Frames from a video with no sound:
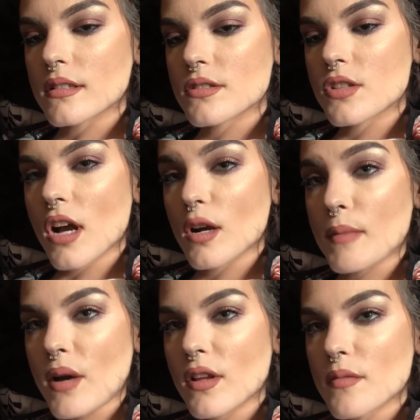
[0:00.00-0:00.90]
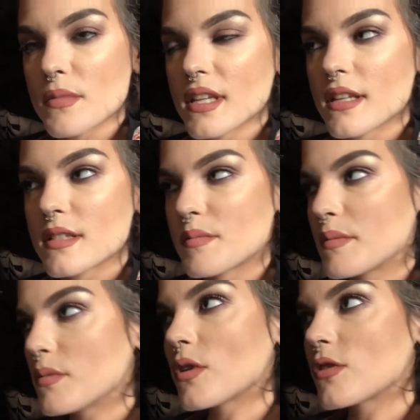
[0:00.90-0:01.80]
talk about it because
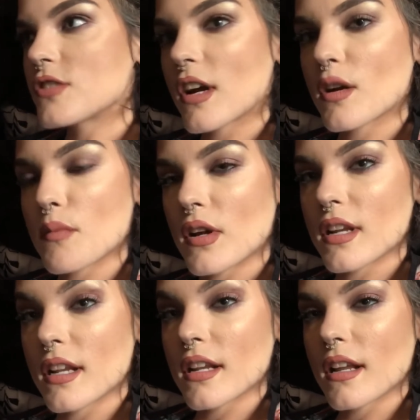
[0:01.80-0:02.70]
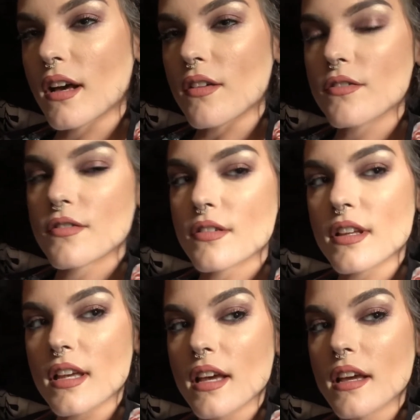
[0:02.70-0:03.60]
people don't talk about it enough
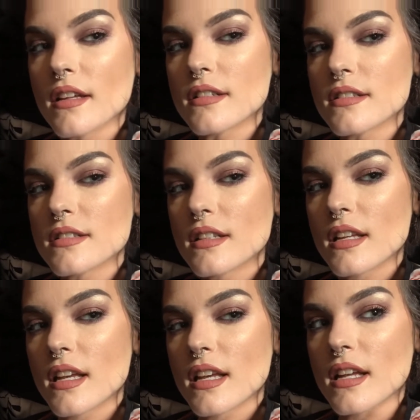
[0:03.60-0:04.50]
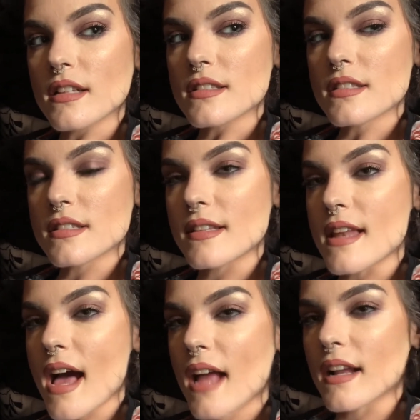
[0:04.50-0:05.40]
and it's
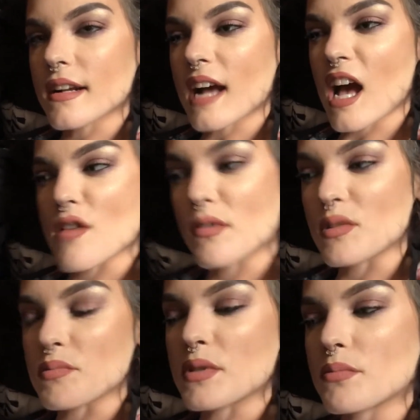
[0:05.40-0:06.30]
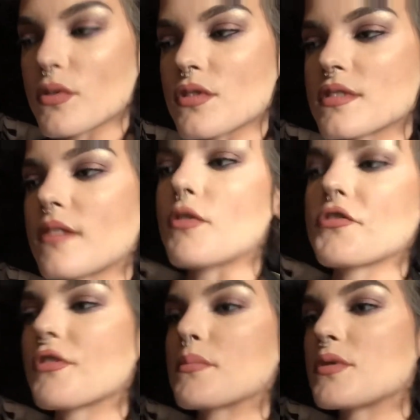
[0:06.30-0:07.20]
not uncommon people suffer
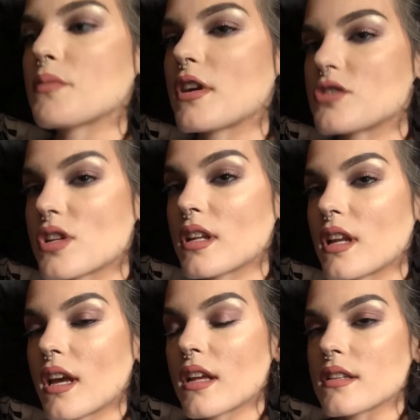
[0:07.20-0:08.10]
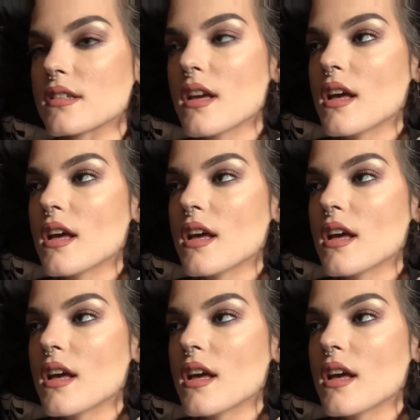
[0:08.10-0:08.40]
from depression and